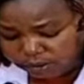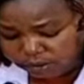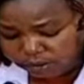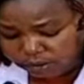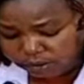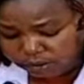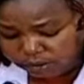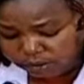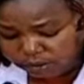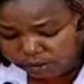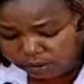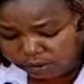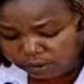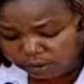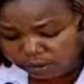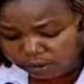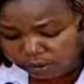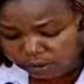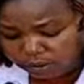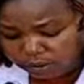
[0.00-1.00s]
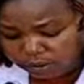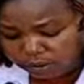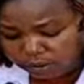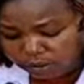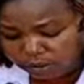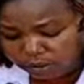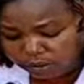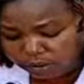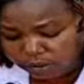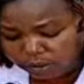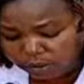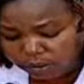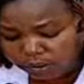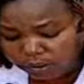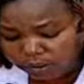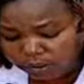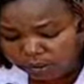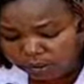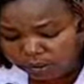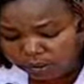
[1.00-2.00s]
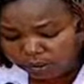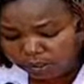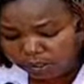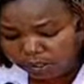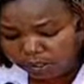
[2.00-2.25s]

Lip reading: Nobody speaks.